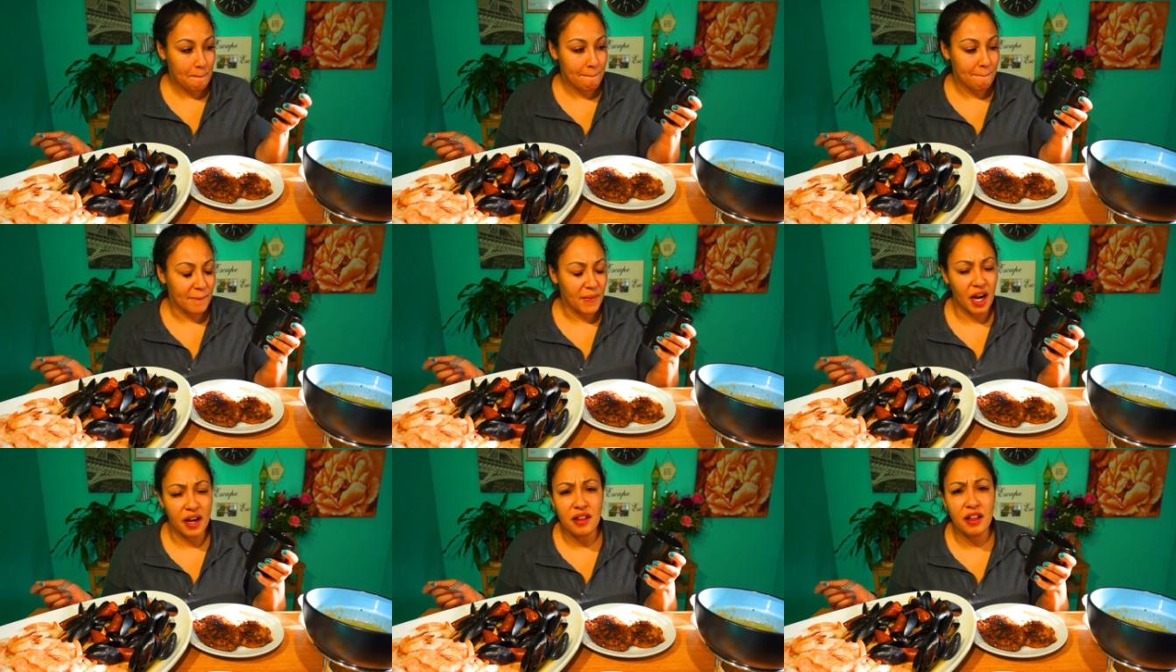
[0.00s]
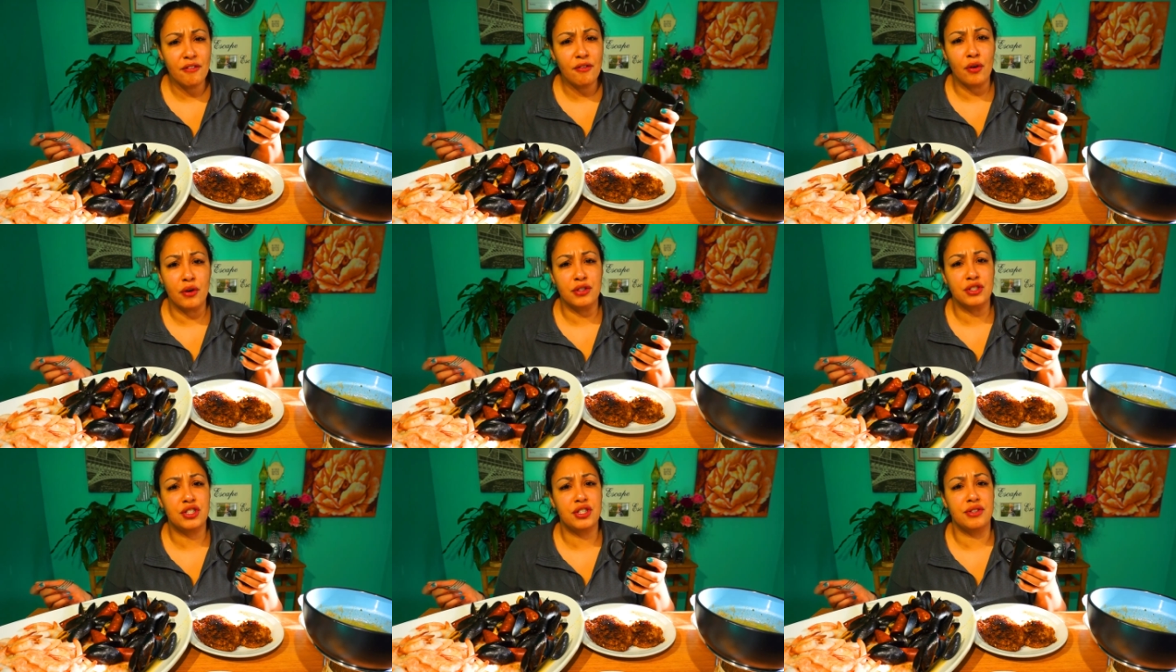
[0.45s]
I love
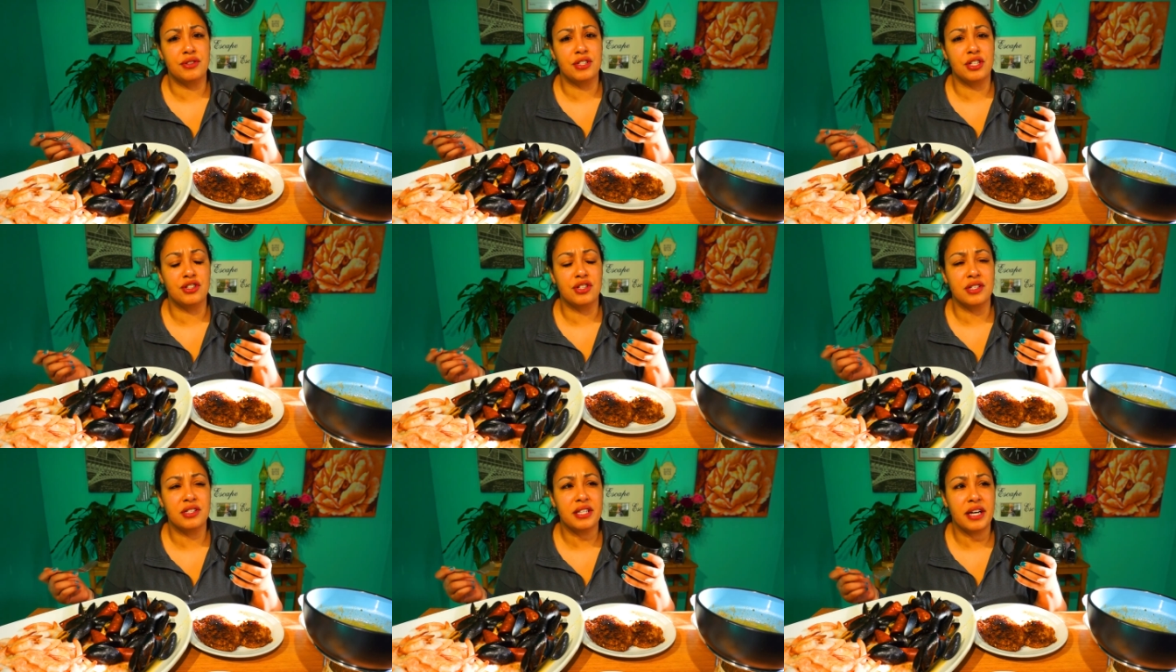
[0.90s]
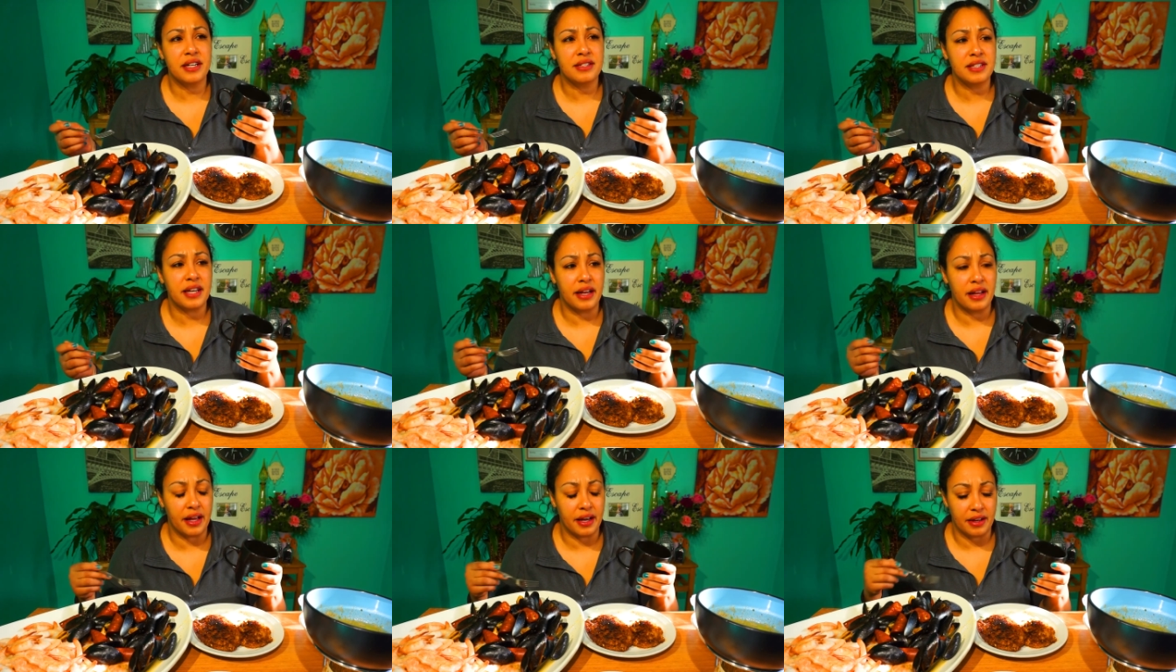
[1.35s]
orange juice. It just has
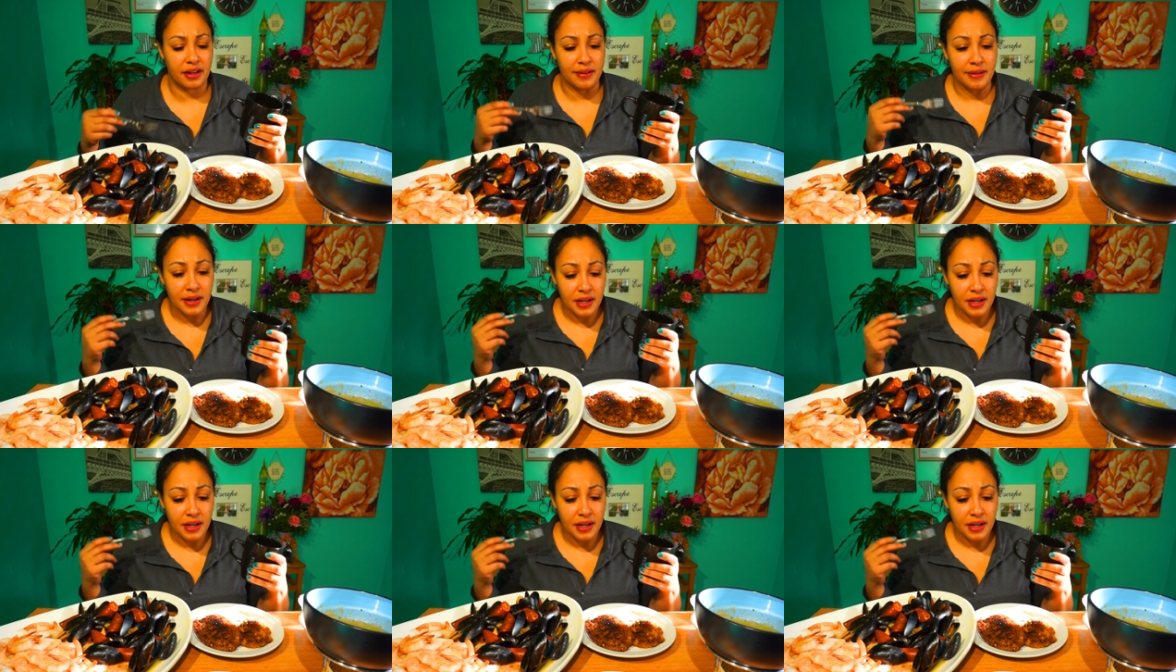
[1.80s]
that like